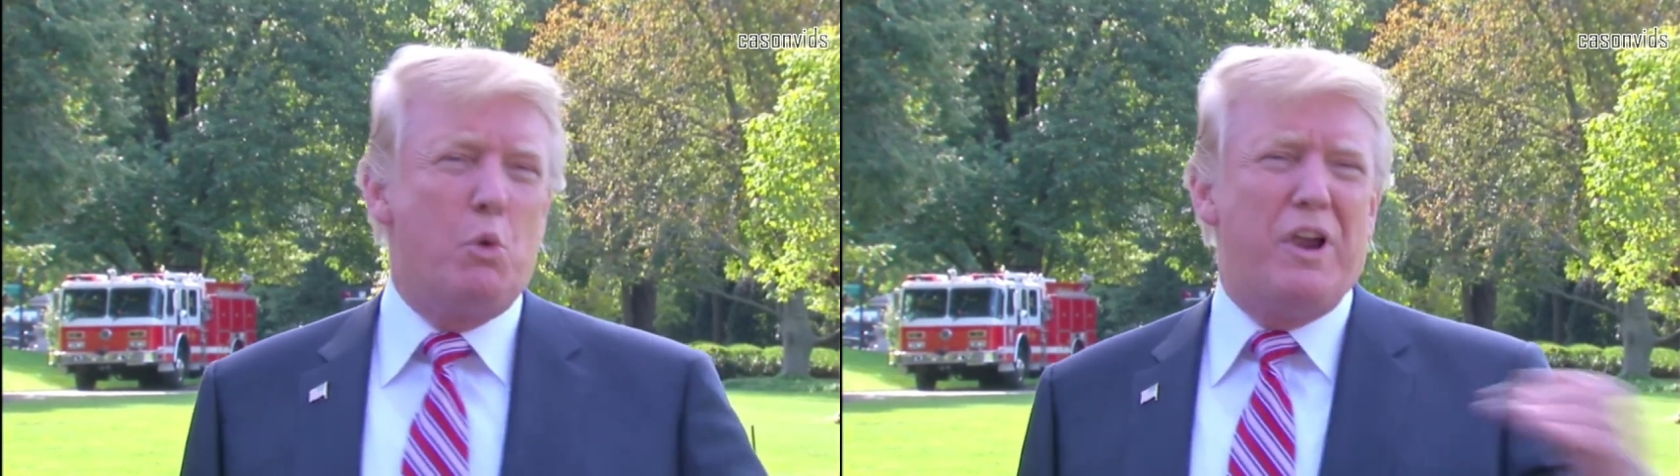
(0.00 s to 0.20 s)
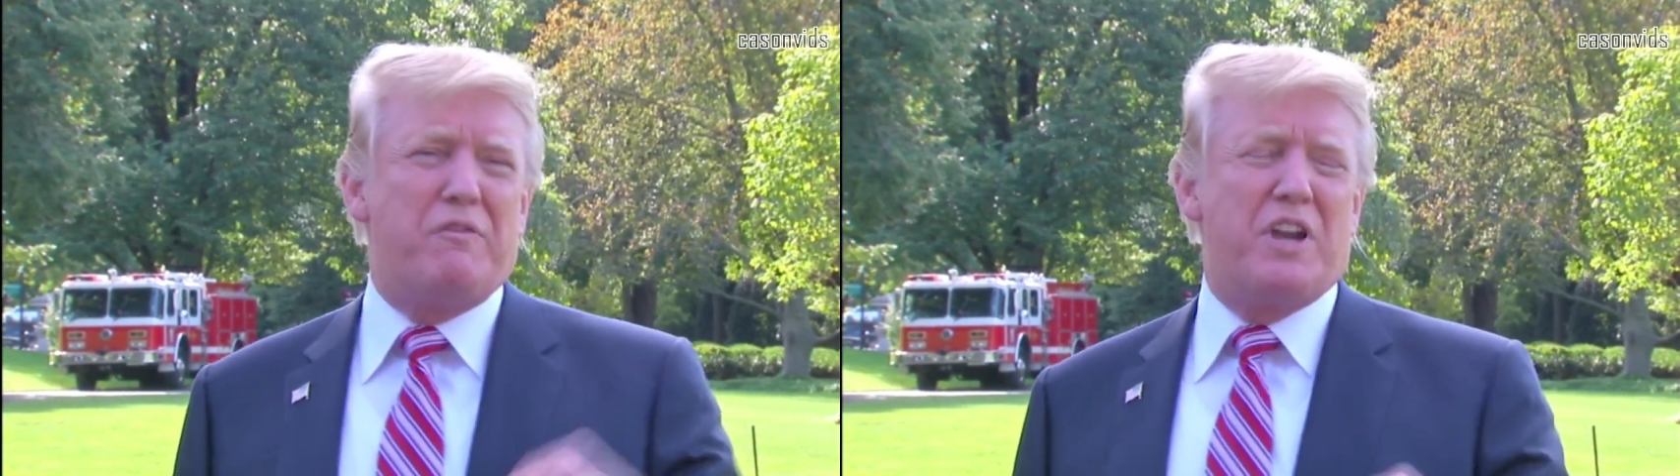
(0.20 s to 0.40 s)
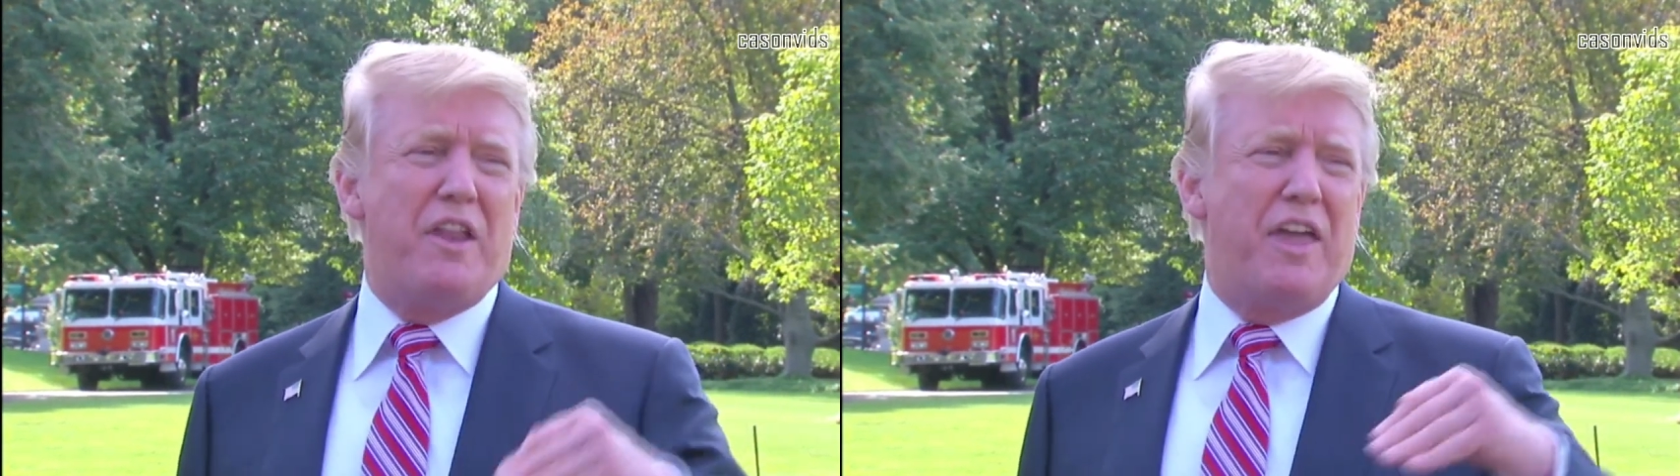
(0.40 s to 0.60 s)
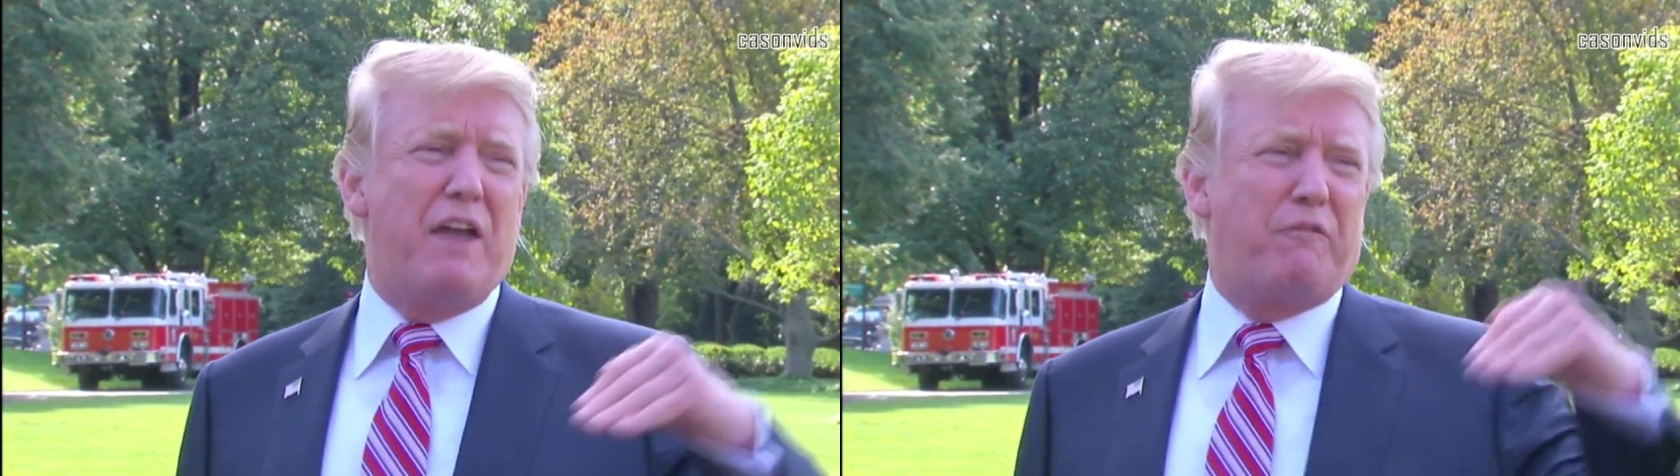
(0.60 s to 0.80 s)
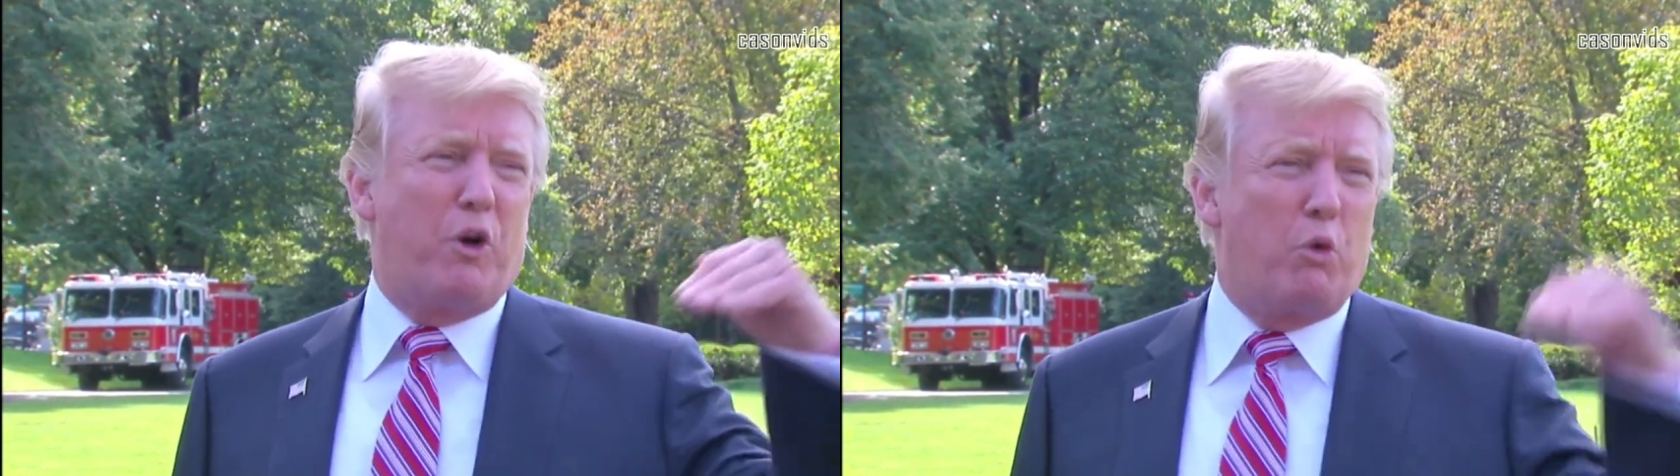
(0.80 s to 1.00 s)
We've done
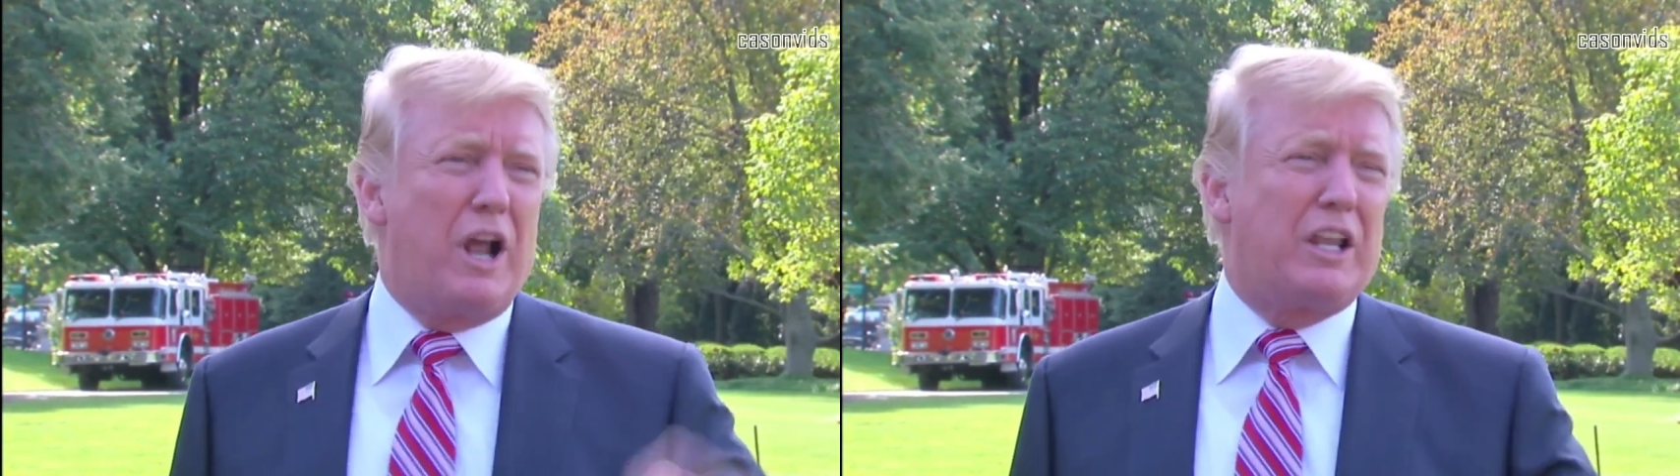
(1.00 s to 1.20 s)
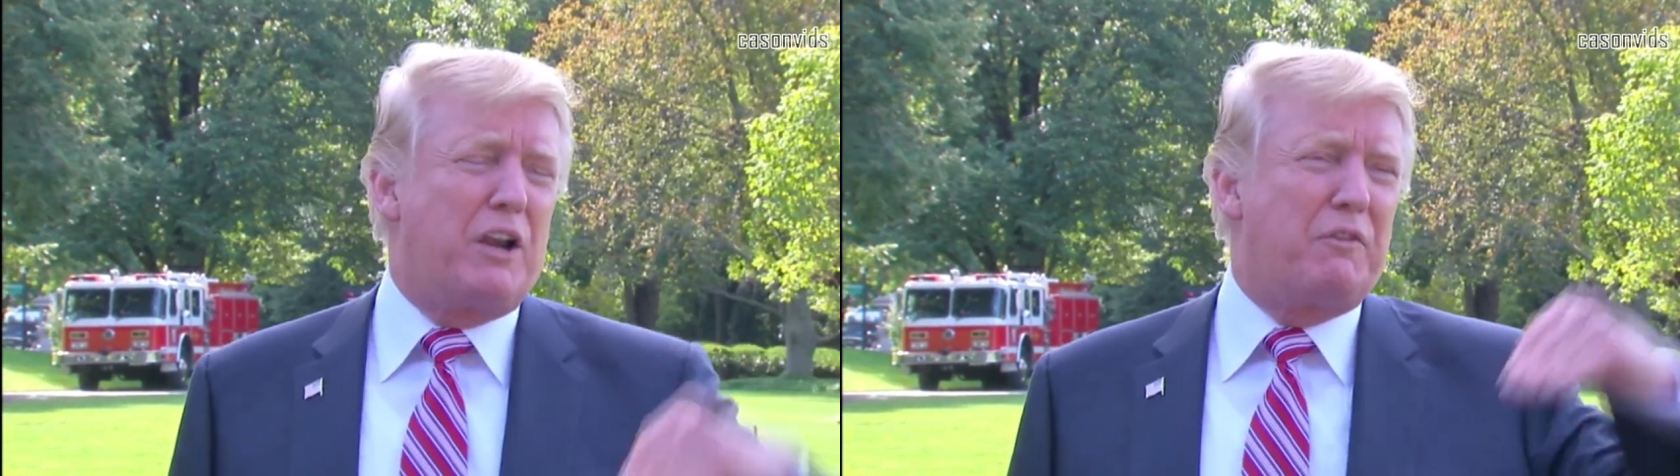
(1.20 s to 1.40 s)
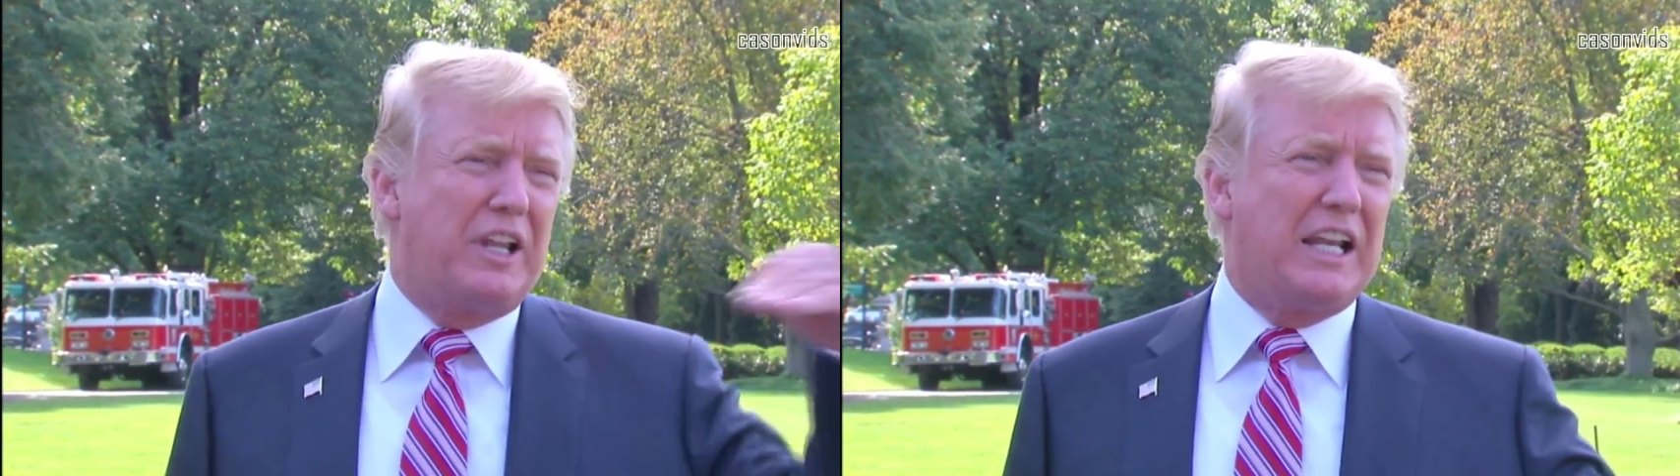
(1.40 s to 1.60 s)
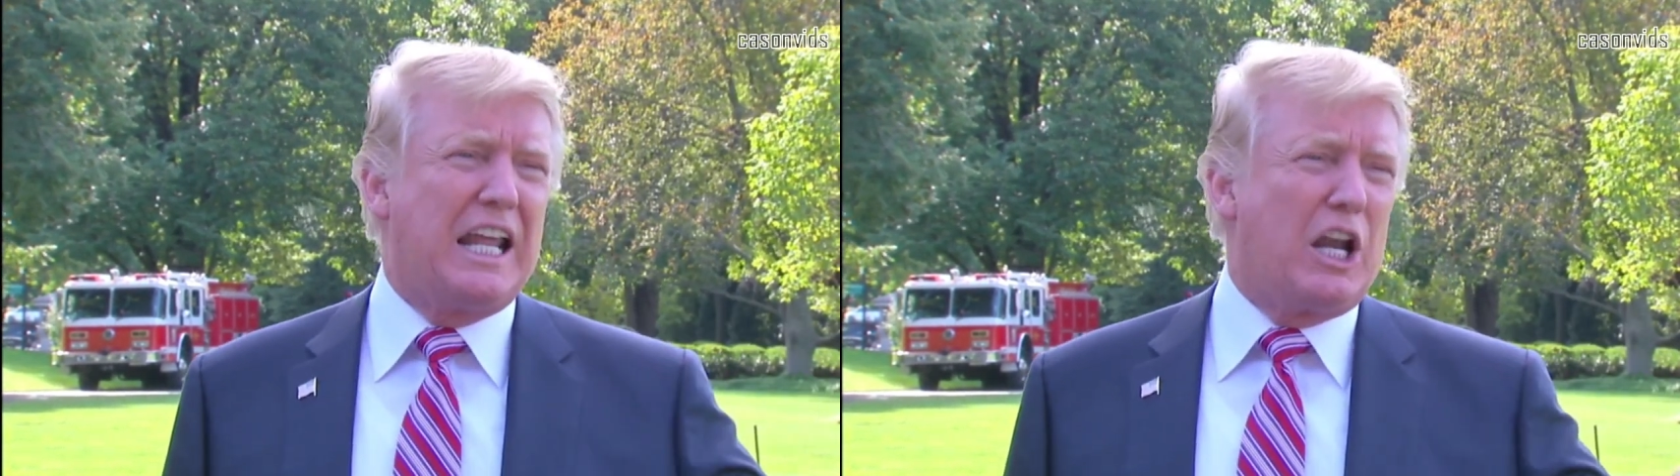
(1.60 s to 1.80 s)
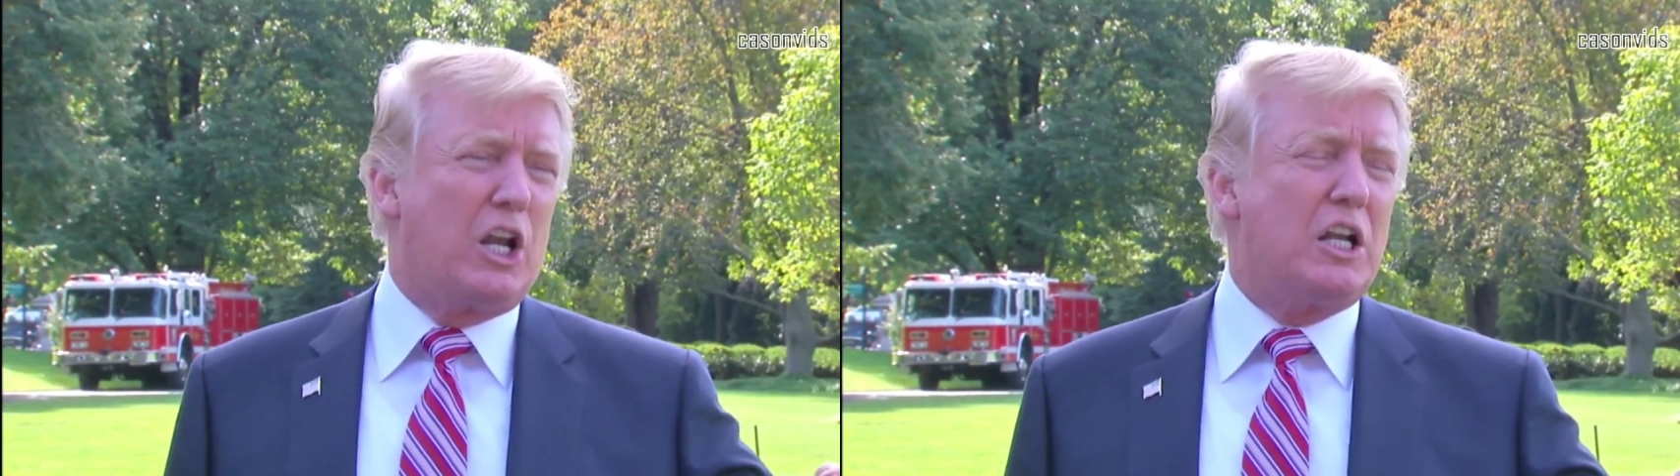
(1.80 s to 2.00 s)
that for relatively
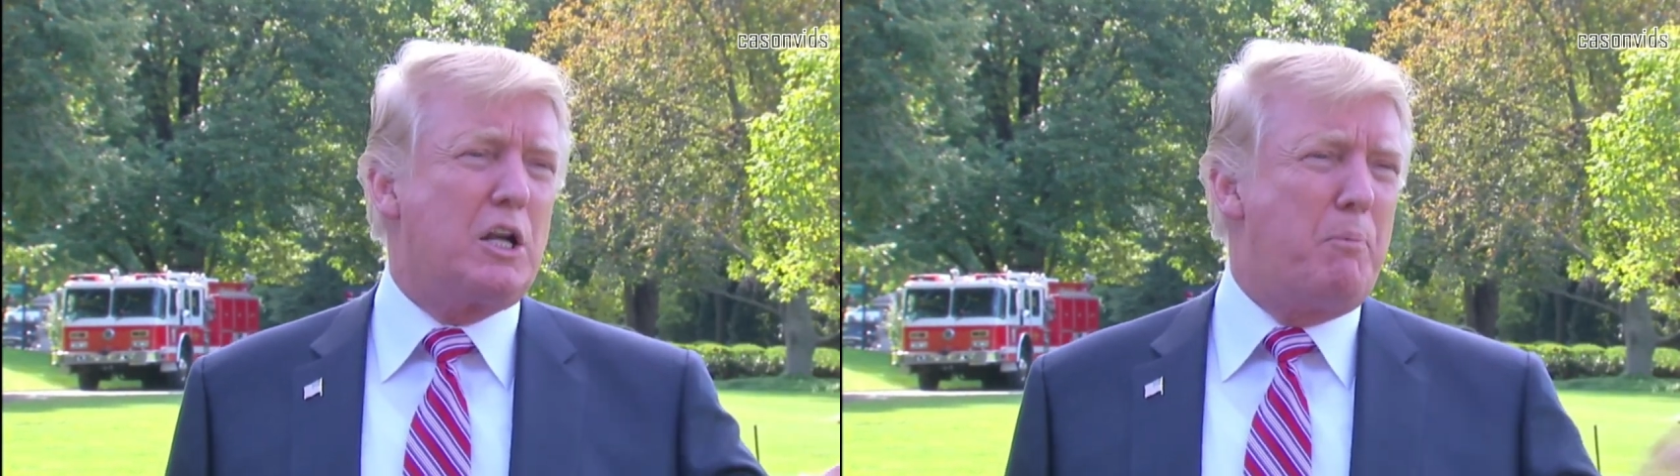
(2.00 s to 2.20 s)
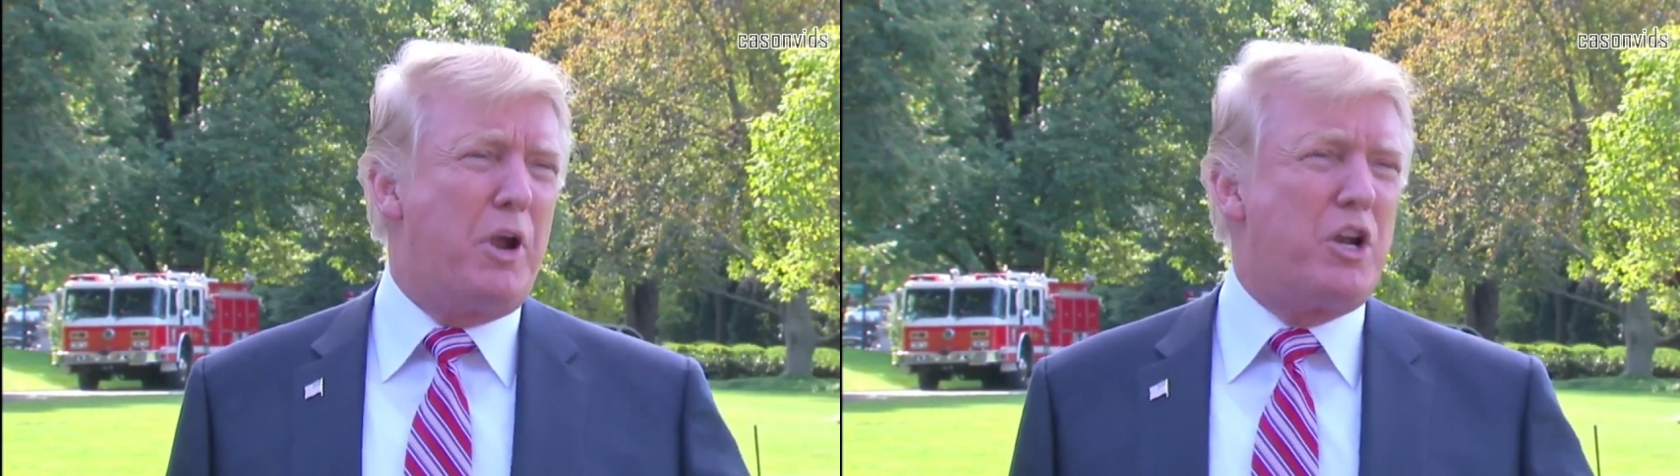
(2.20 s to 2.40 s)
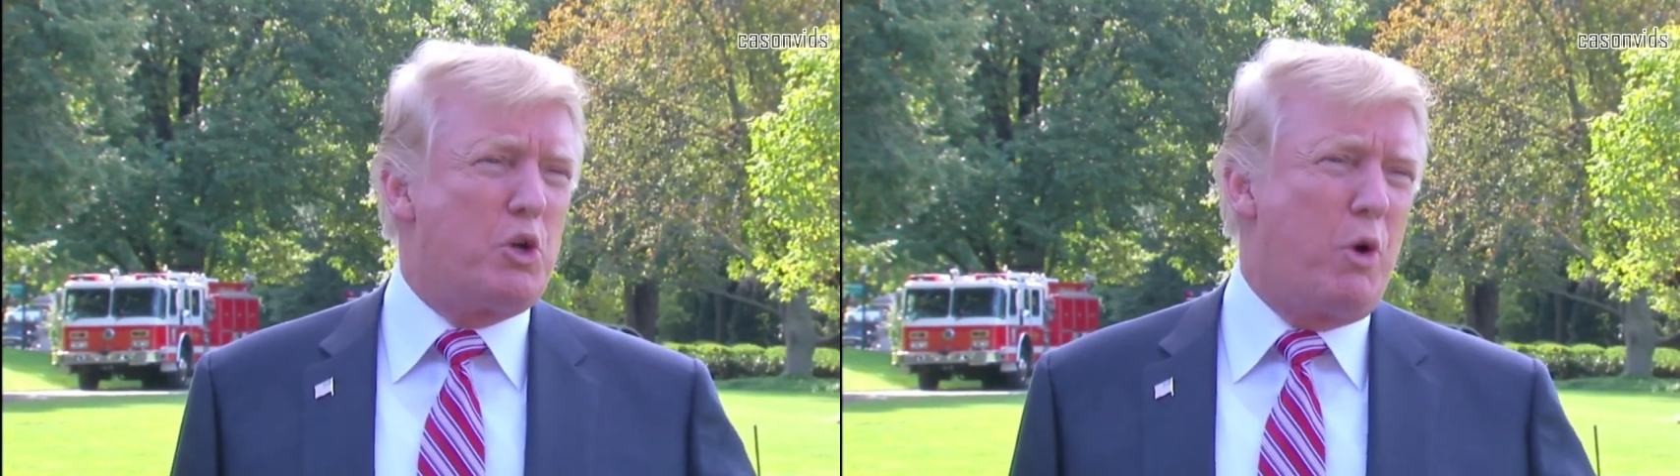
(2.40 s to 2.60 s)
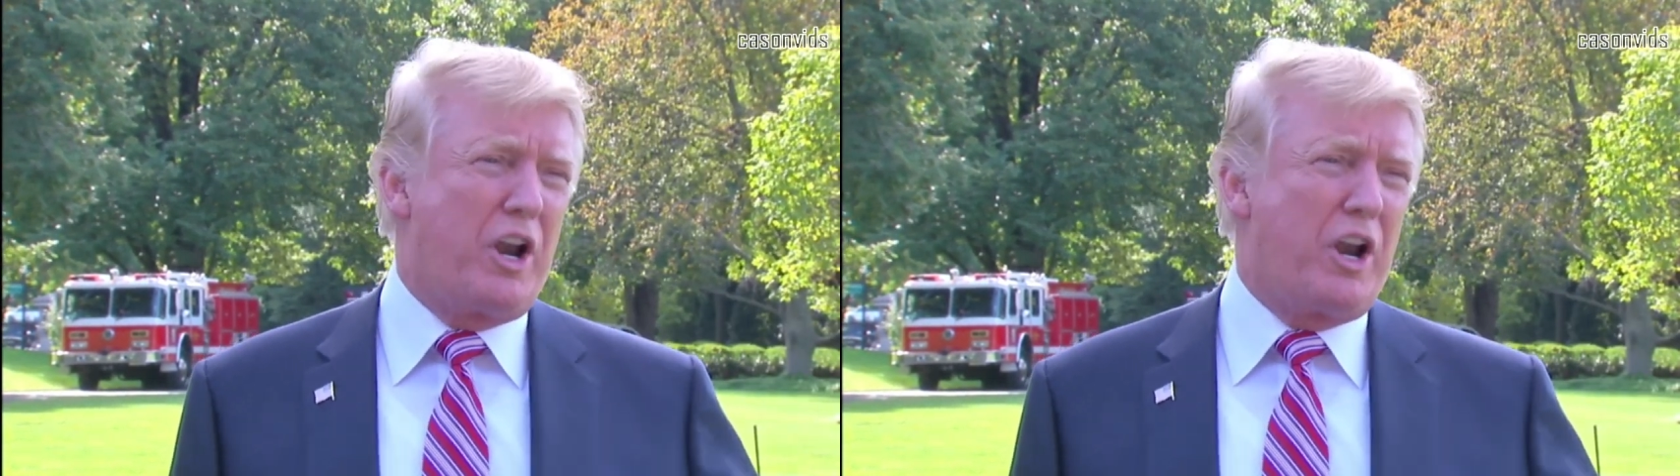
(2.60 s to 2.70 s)
little compared